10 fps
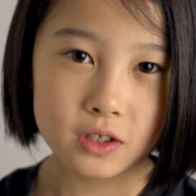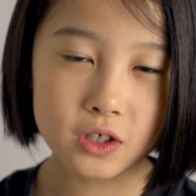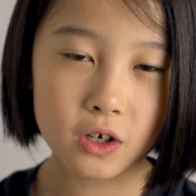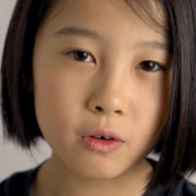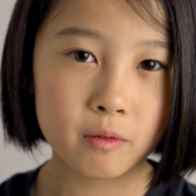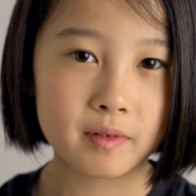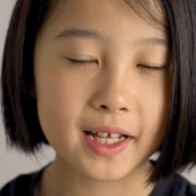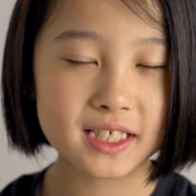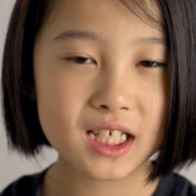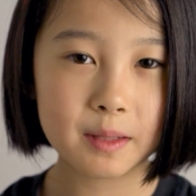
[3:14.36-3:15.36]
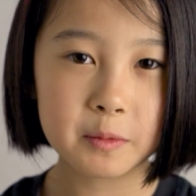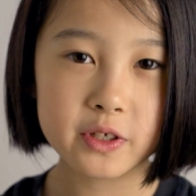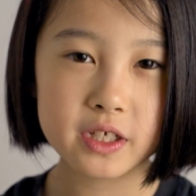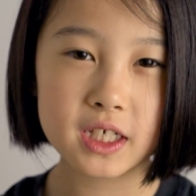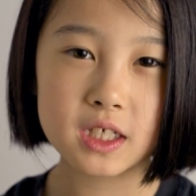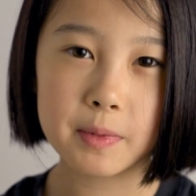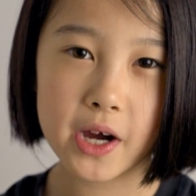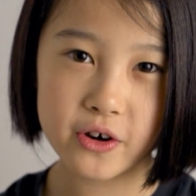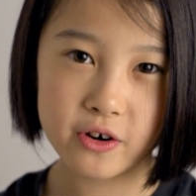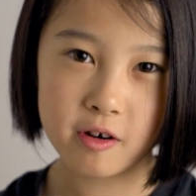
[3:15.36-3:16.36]
So next time you see a
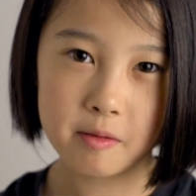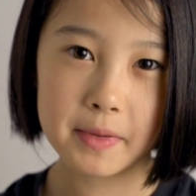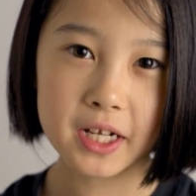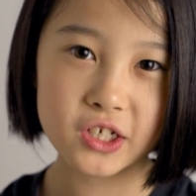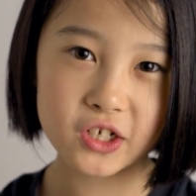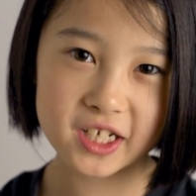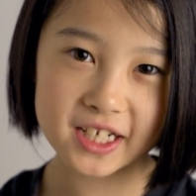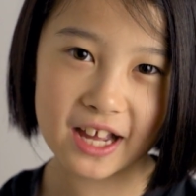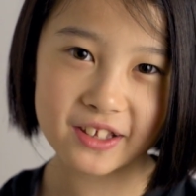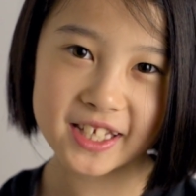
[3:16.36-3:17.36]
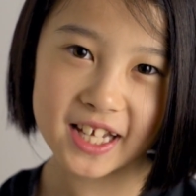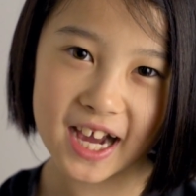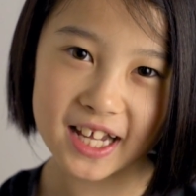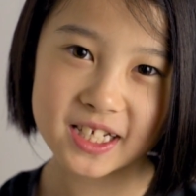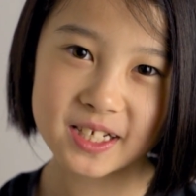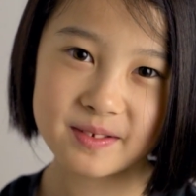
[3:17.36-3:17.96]
spider, make sure to count the eyes.